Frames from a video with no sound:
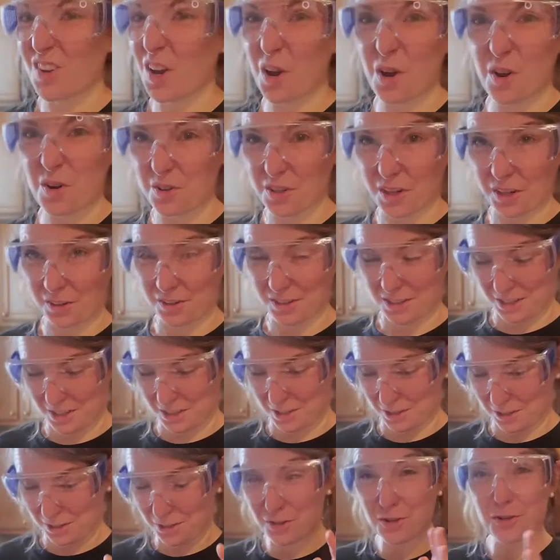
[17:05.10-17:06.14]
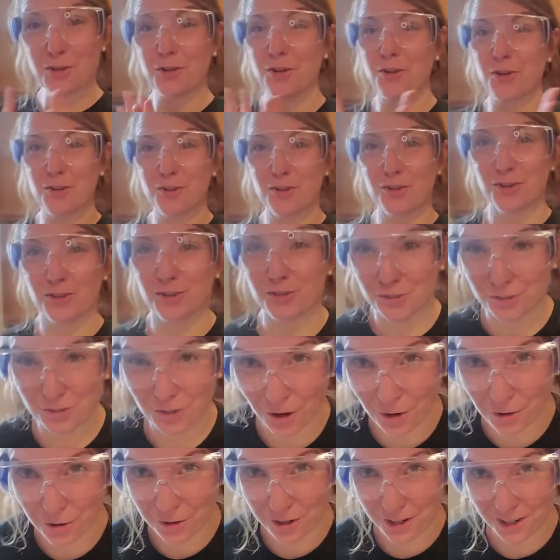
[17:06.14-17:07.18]
Oh y'all, this looks
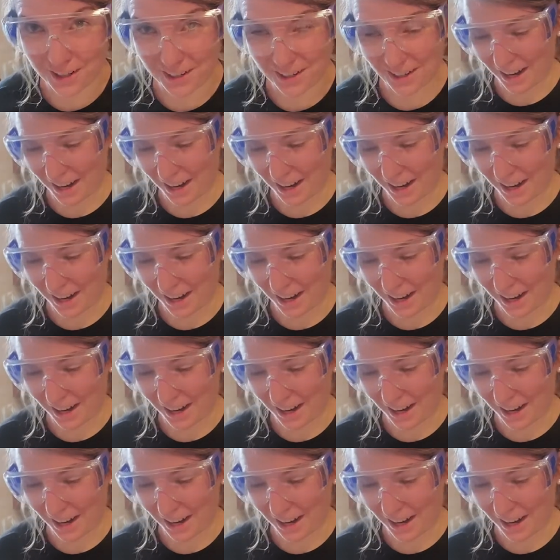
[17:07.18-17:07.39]
so good.